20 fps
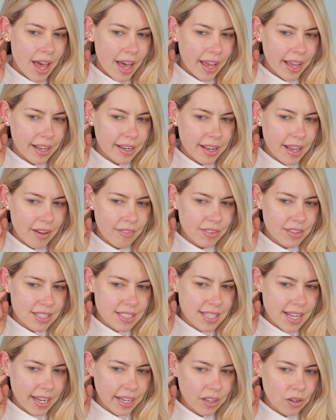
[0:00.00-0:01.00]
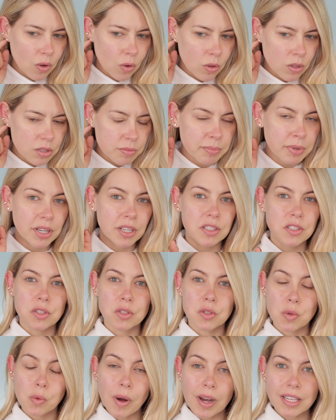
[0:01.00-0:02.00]
I had to have the second hole
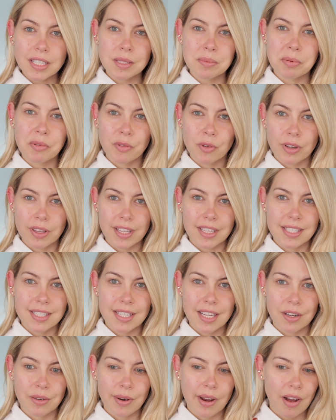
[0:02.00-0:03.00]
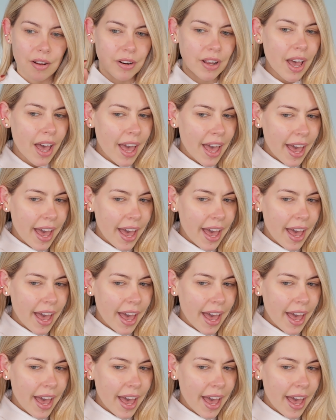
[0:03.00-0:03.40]
pierced twice before they stayed around.